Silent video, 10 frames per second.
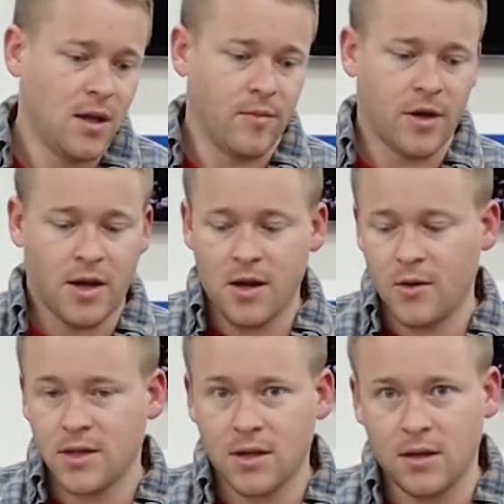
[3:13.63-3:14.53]
But
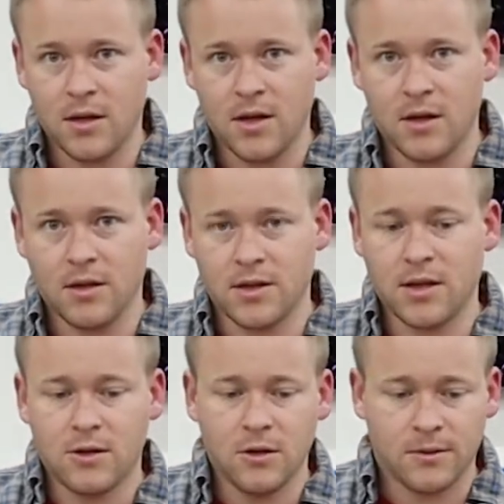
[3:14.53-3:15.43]
anyways, let's
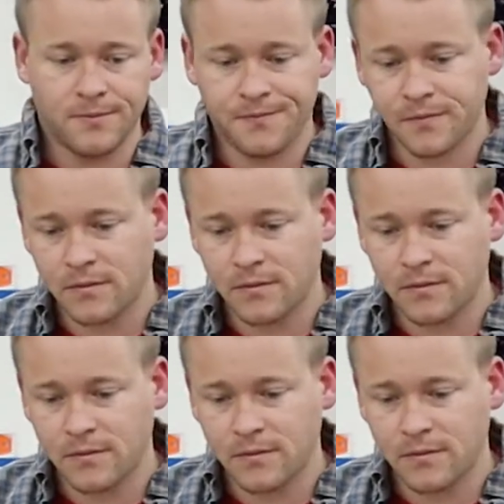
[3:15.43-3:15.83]
get to it.